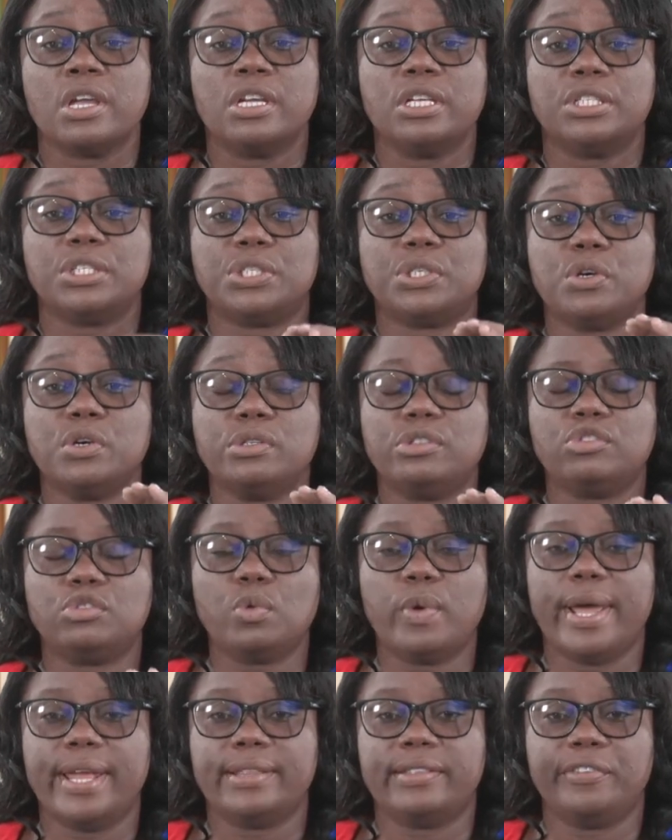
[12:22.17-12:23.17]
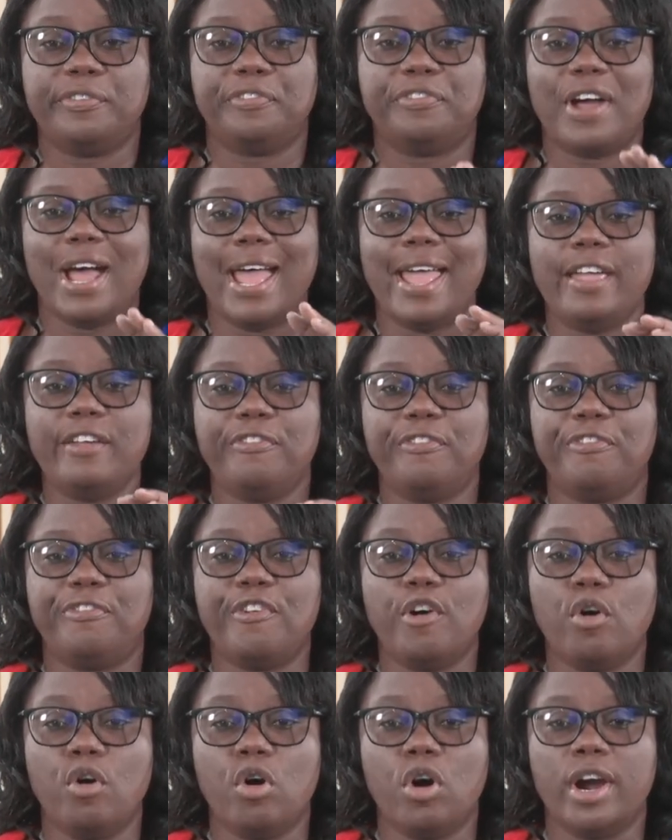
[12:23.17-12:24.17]
So 25
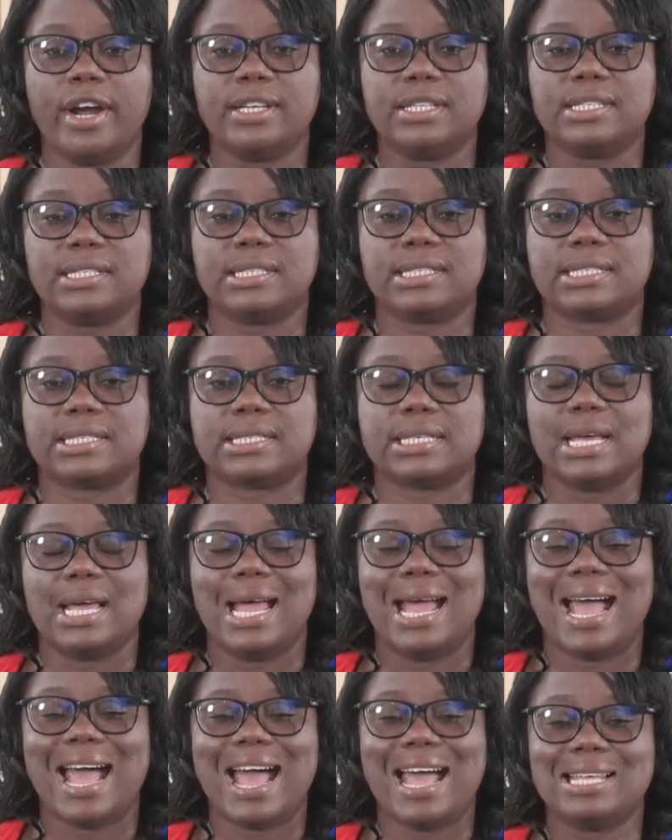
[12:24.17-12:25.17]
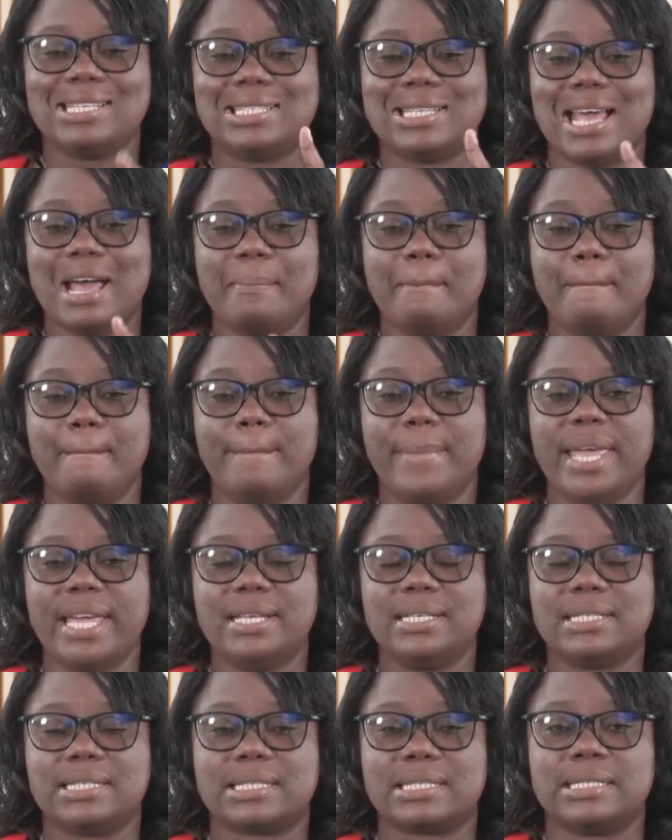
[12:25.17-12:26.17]
fourths as a
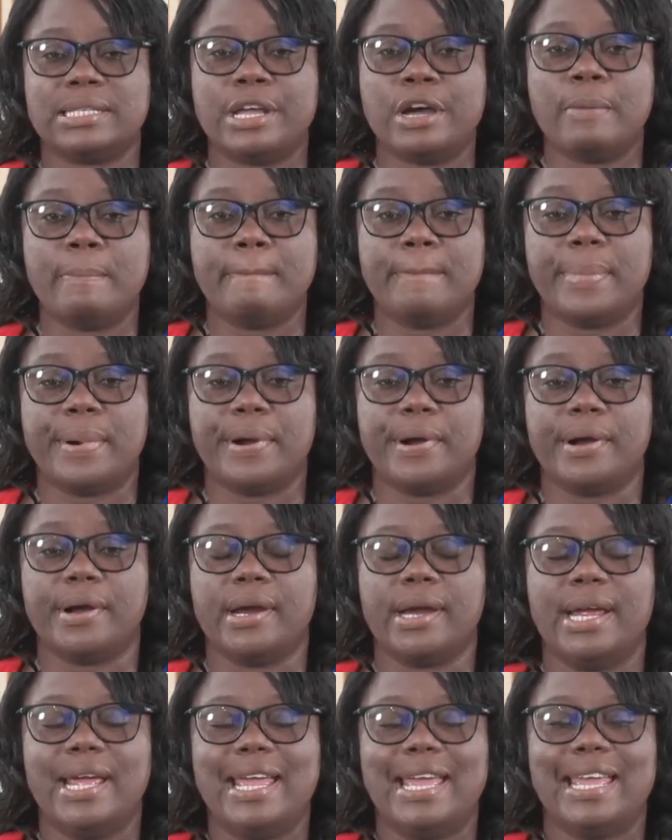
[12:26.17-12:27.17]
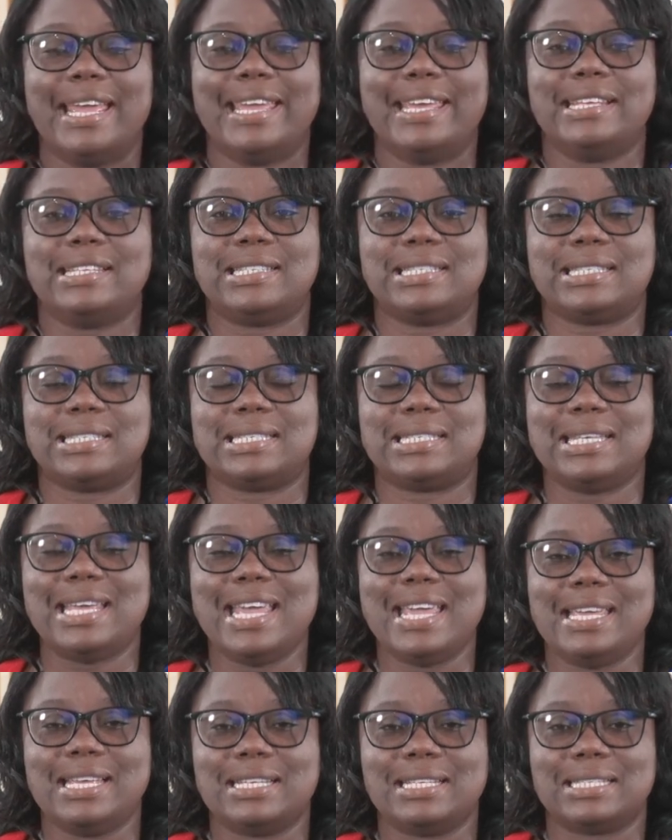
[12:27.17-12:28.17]
mixed number is
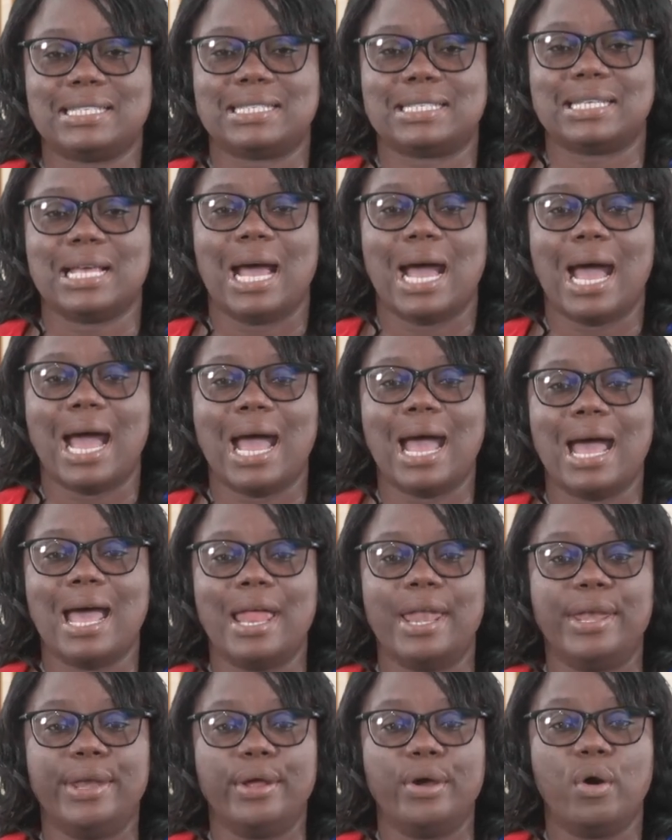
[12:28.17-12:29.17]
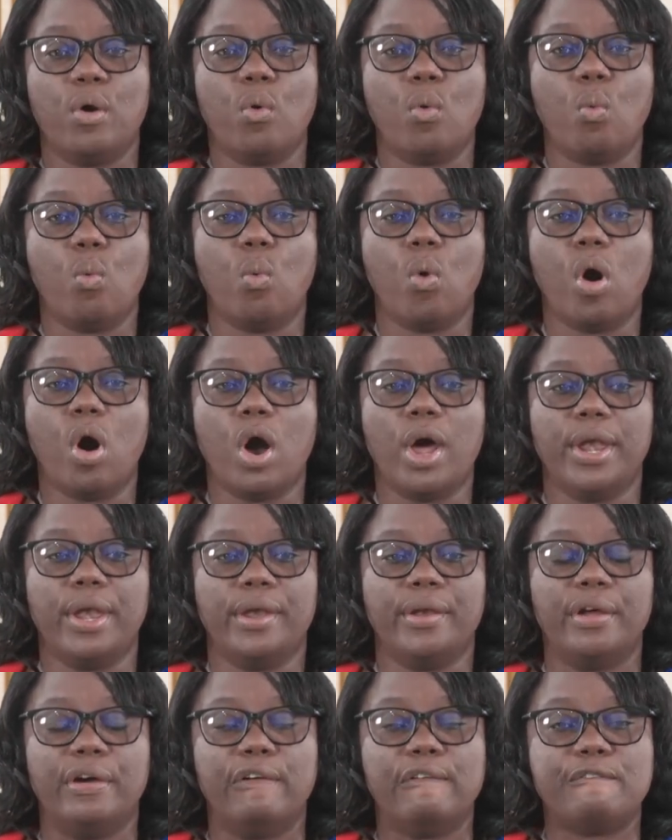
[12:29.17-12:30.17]
6 and
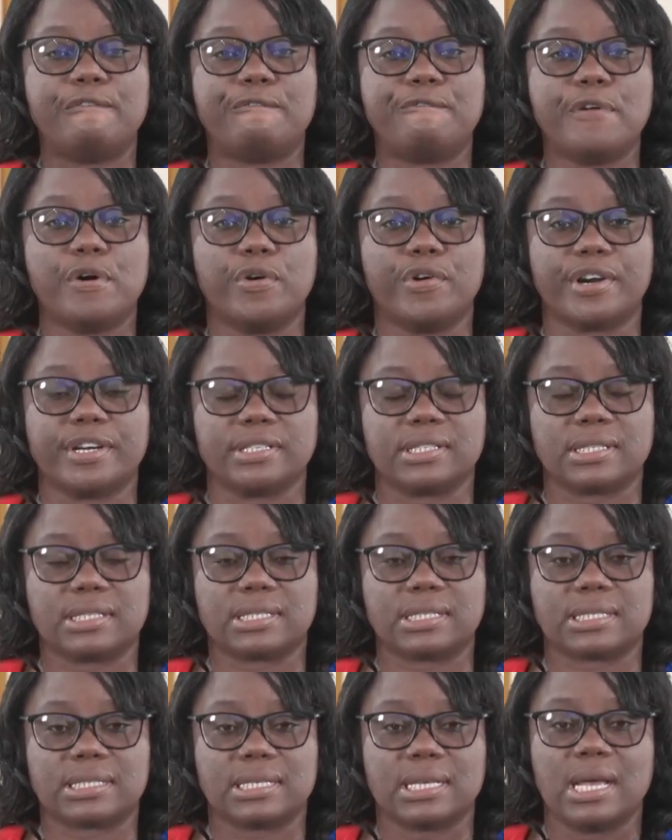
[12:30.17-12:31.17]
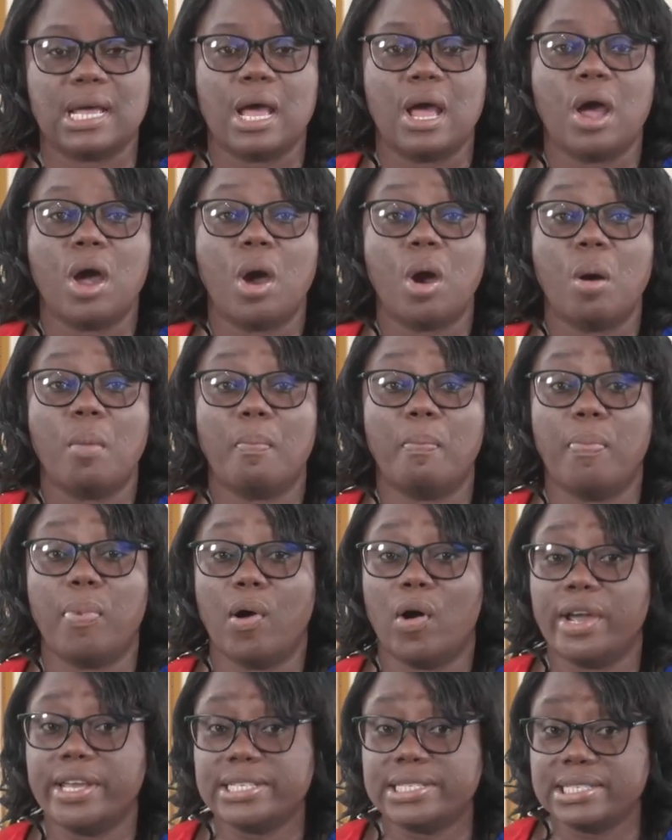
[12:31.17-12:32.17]
1 fourth.
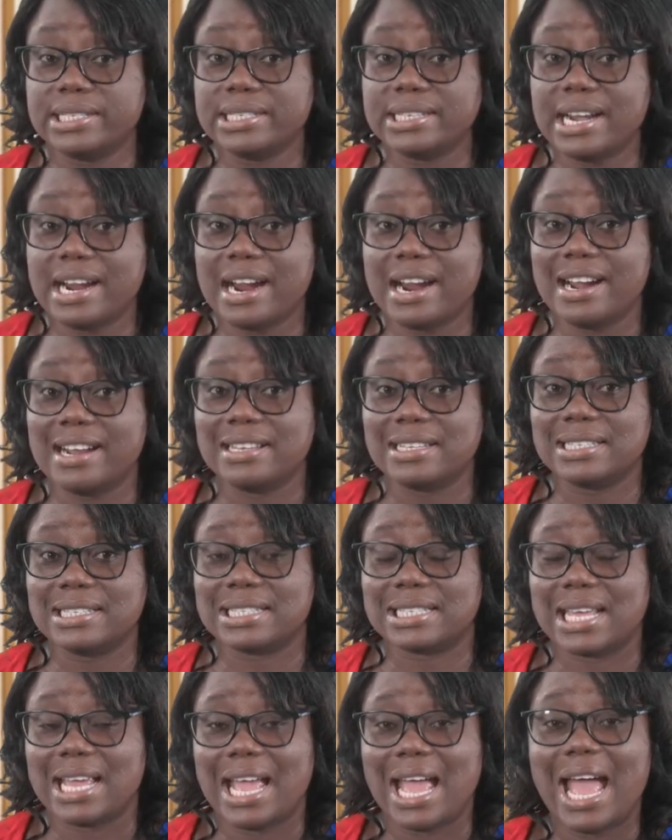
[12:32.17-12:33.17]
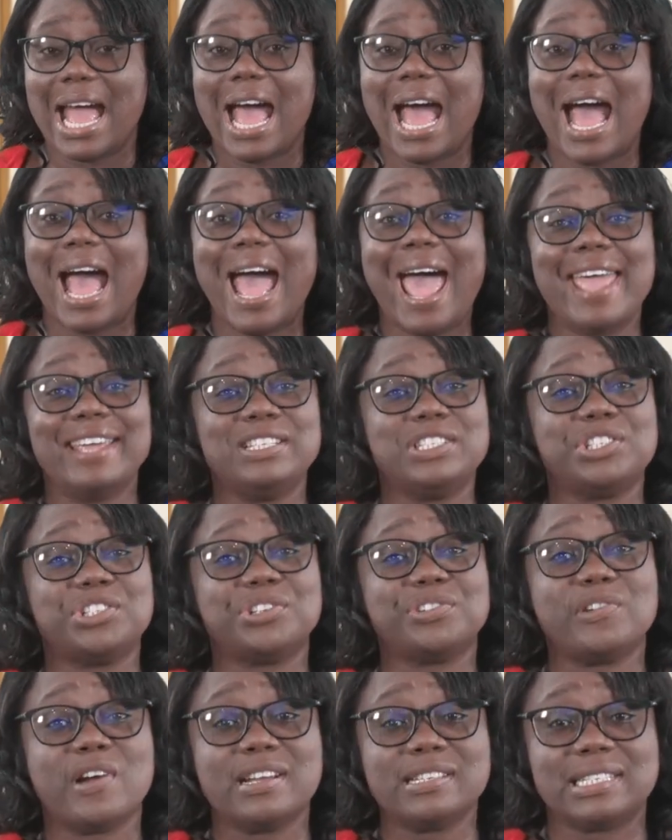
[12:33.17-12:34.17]
Boys and girls, I
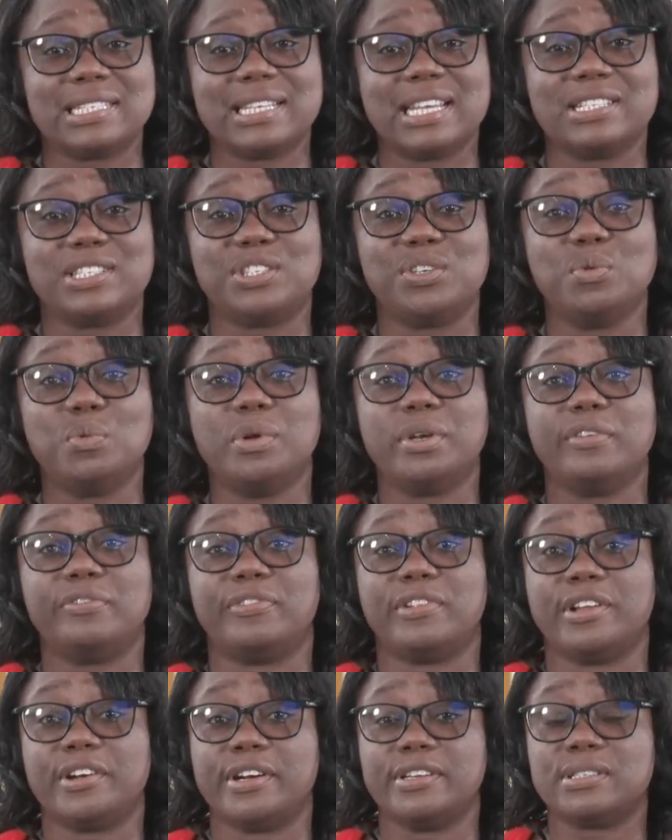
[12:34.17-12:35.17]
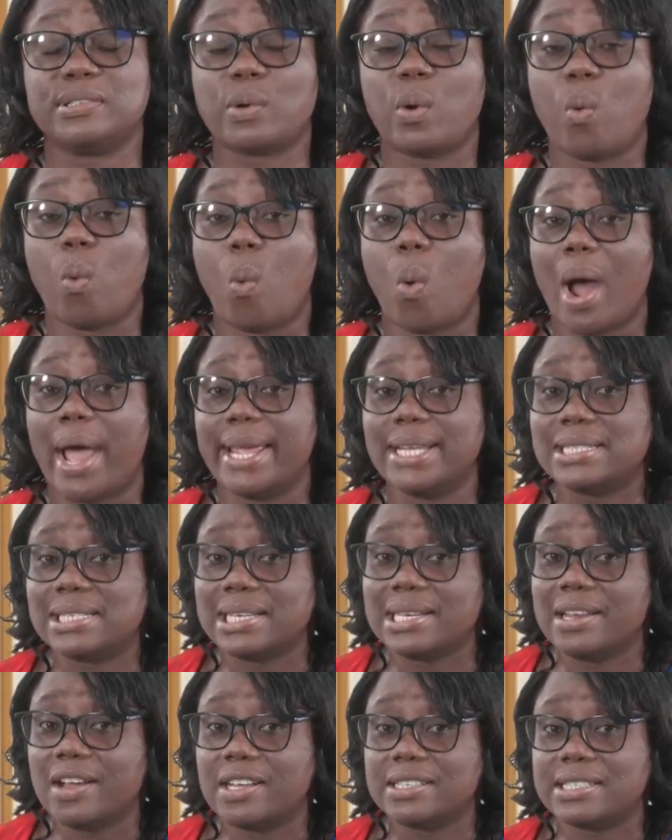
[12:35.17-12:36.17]
trust that you would have learned quite
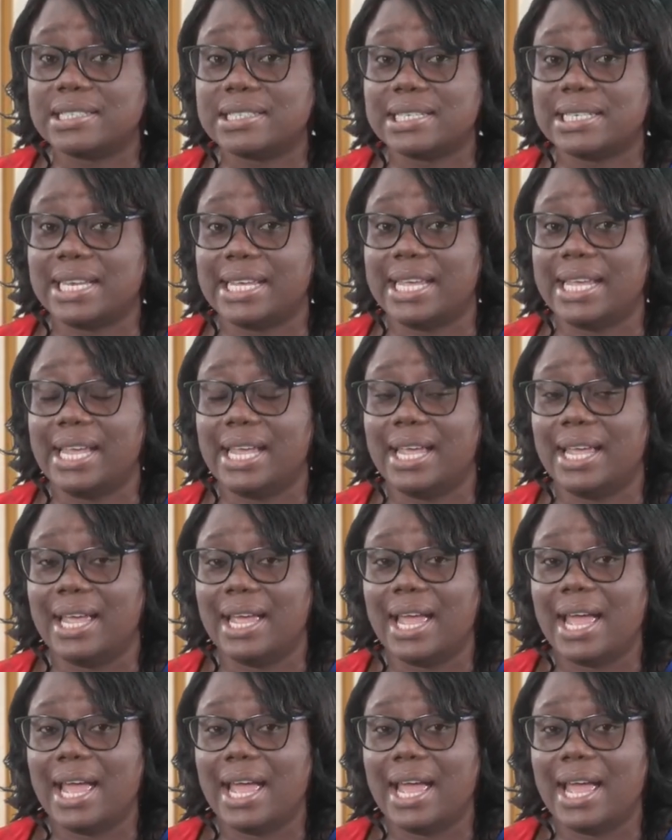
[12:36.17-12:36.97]
a lot today